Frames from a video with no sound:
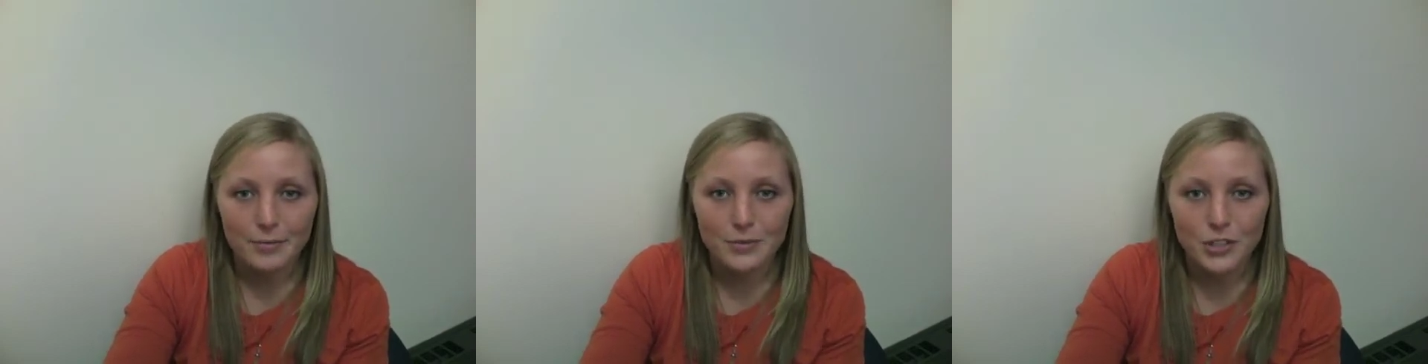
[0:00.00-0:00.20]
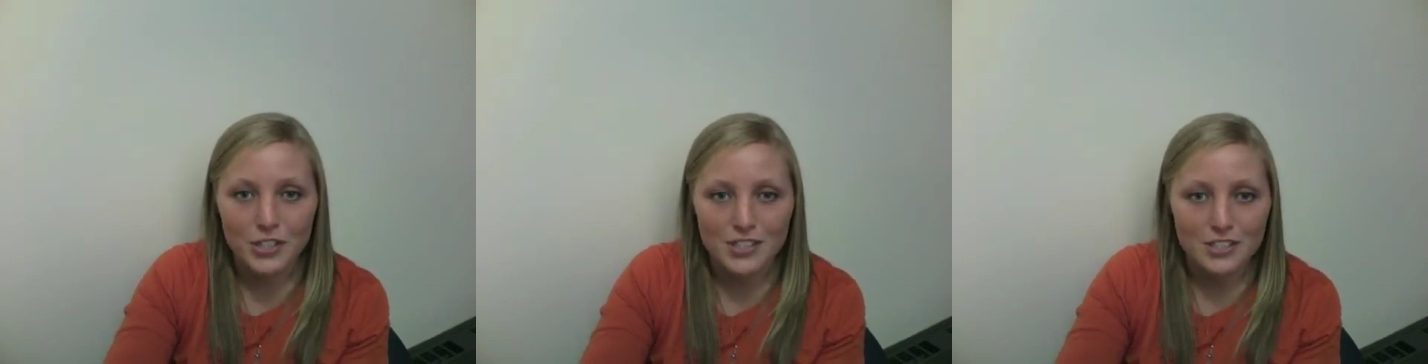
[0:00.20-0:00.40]

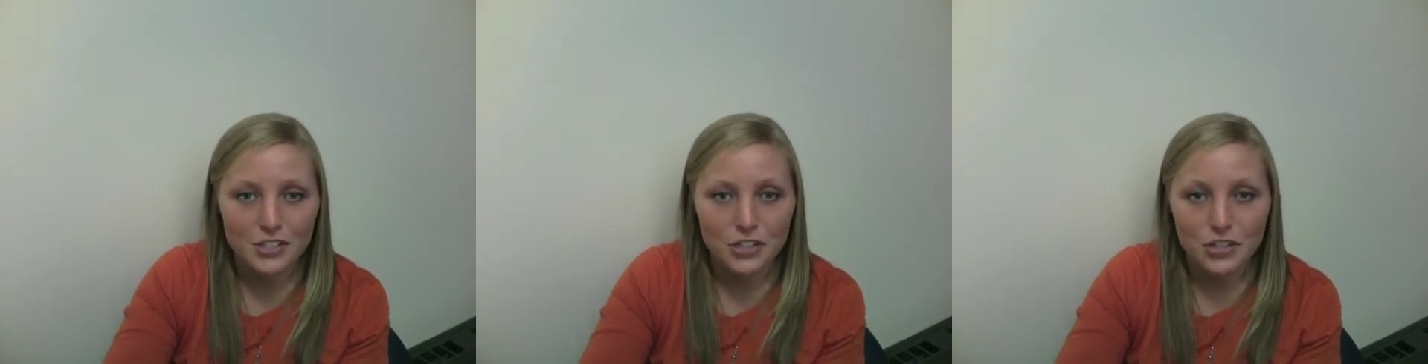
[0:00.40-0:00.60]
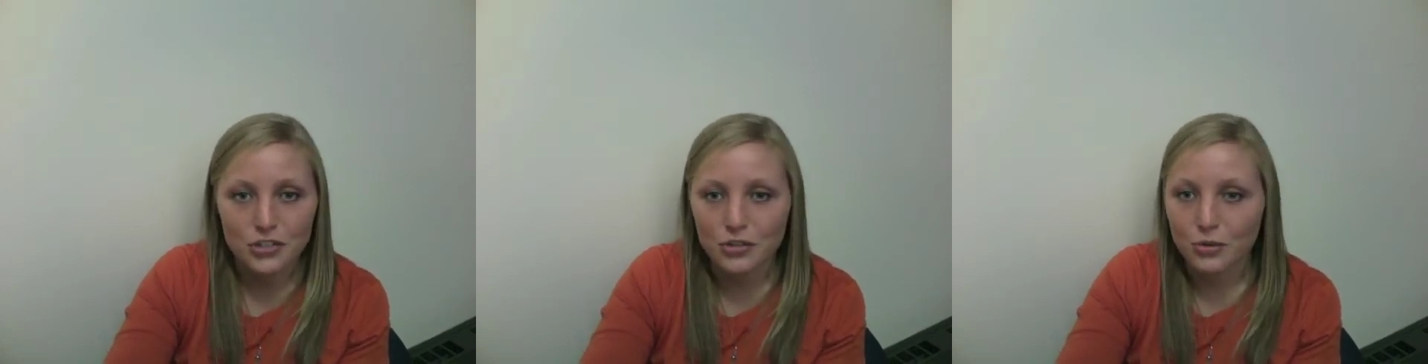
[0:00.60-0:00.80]
Just a
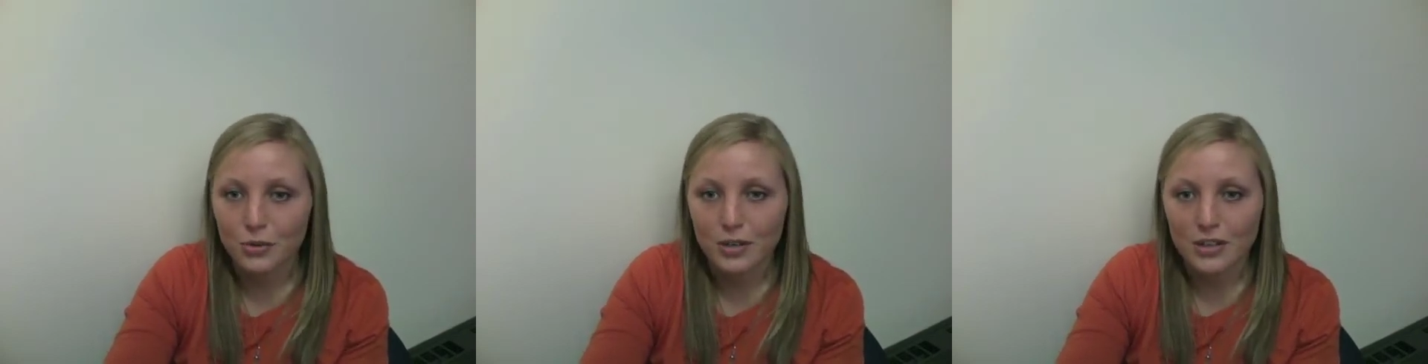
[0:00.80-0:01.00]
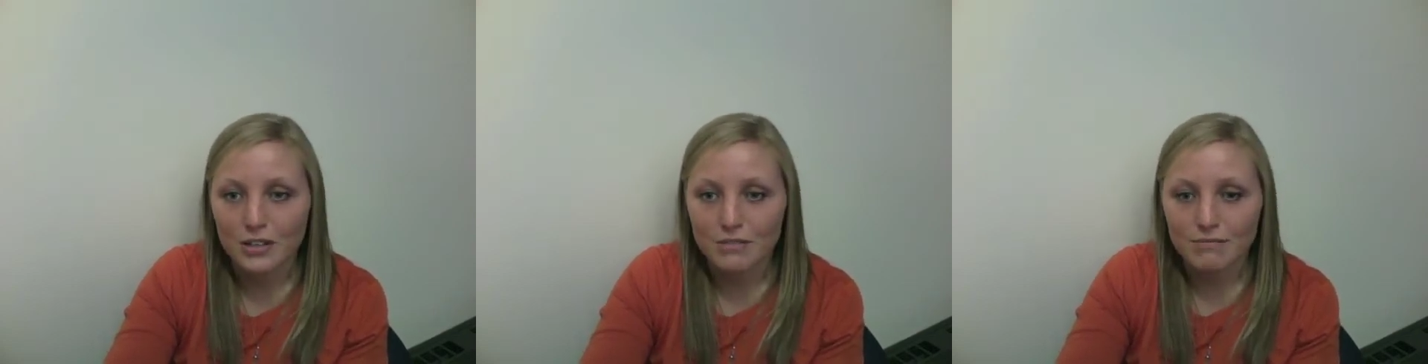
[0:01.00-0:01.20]

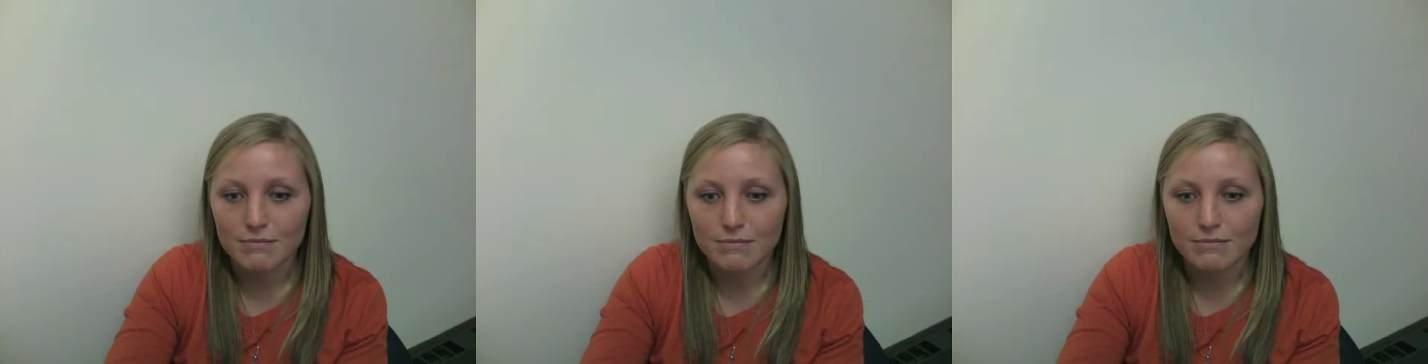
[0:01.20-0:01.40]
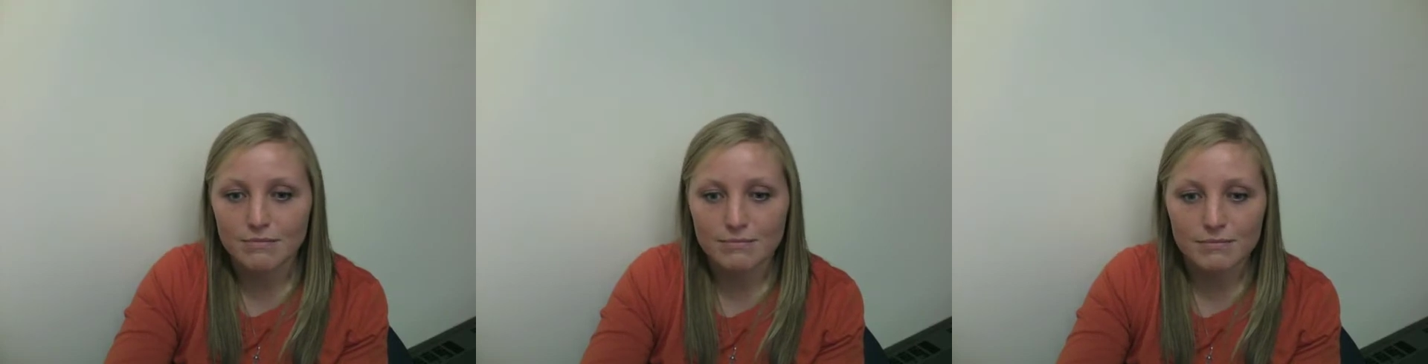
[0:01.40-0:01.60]
short
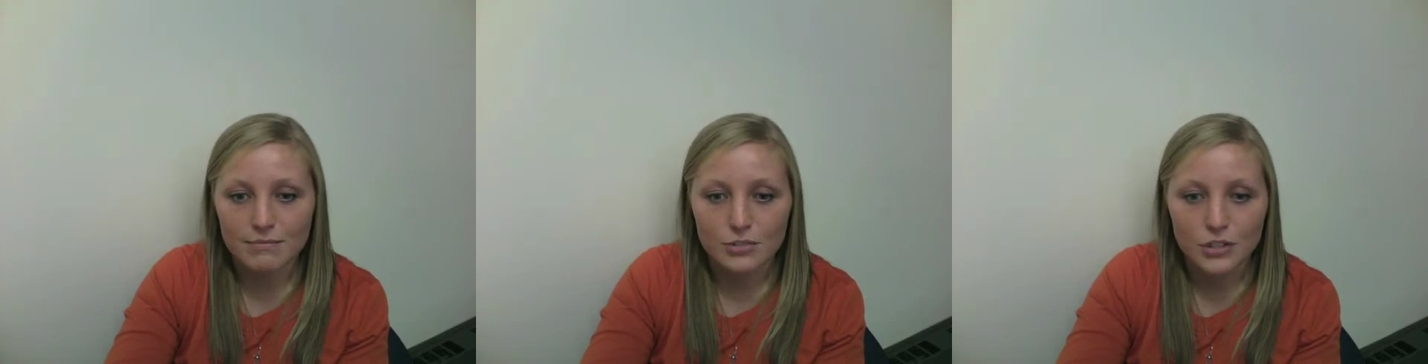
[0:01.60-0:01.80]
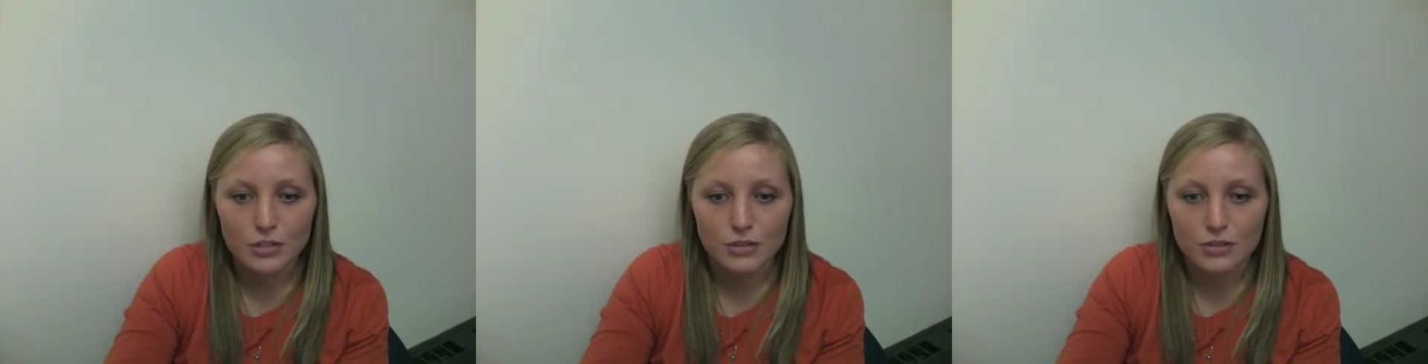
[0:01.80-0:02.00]

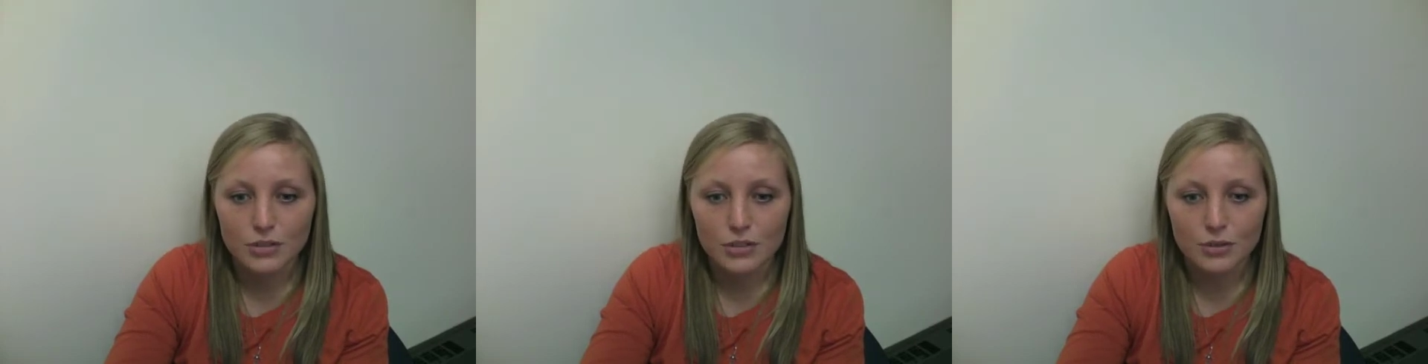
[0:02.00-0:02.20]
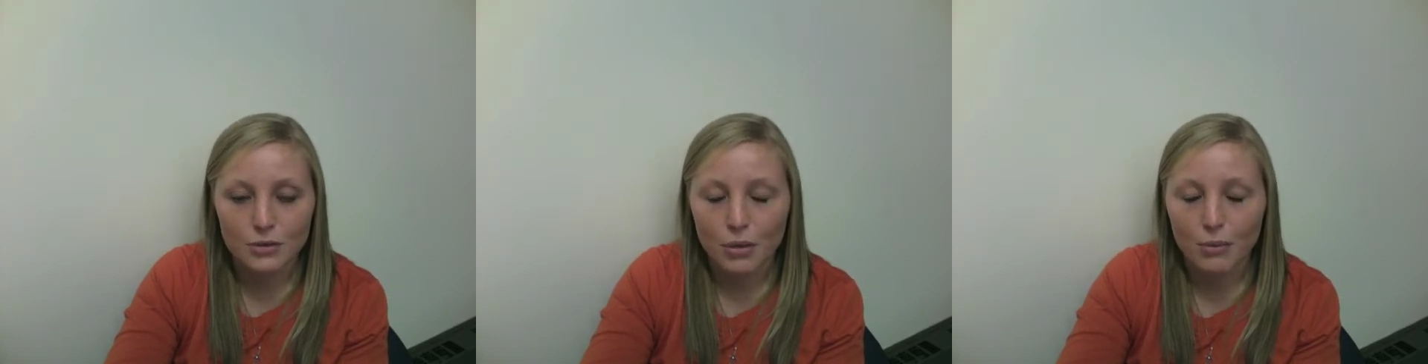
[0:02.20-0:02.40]

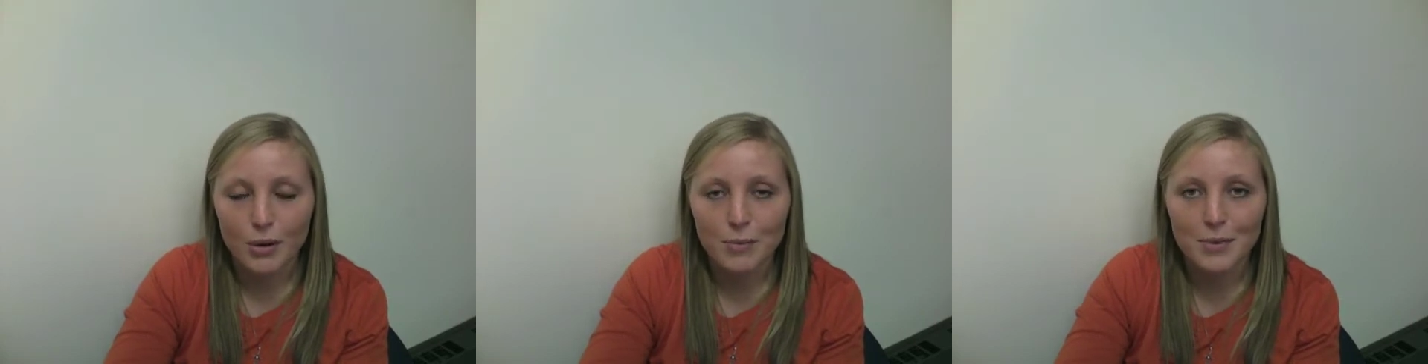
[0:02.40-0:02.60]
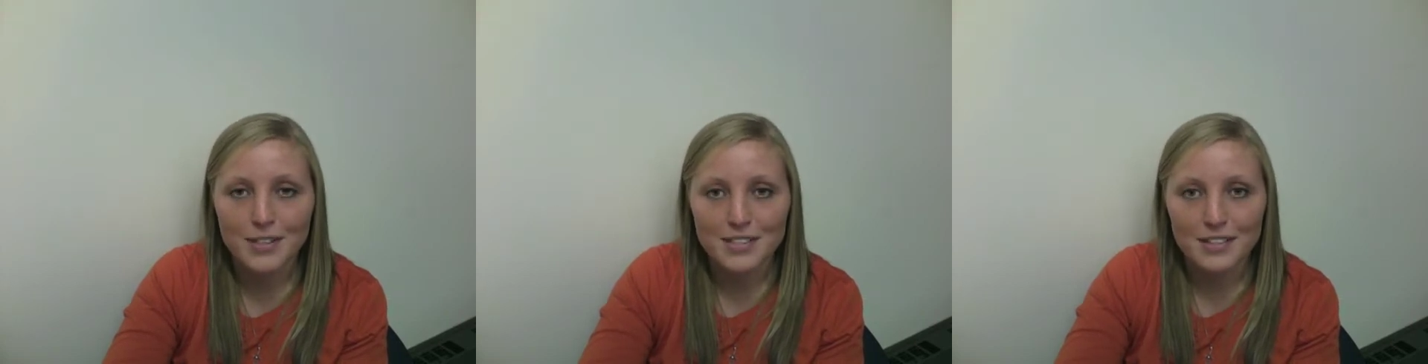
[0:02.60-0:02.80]

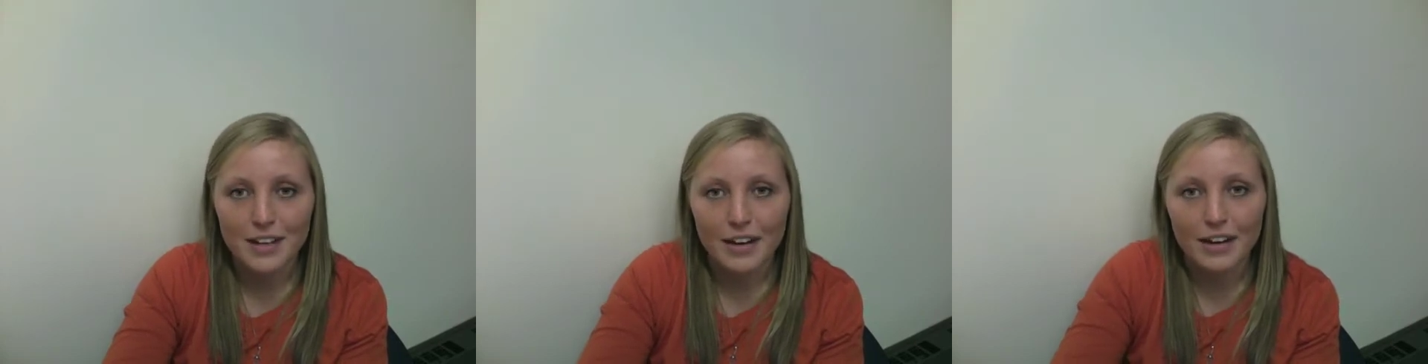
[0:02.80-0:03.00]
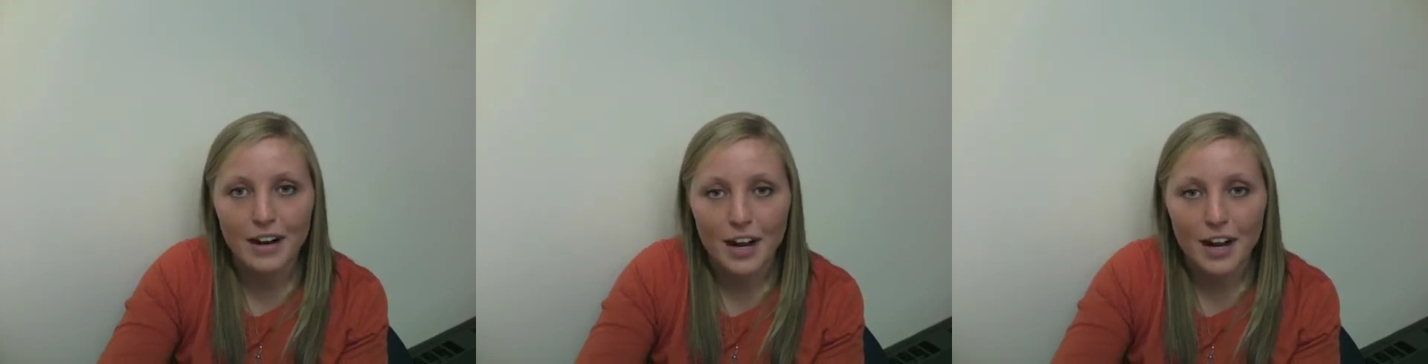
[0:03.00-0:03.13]
2-3 months later,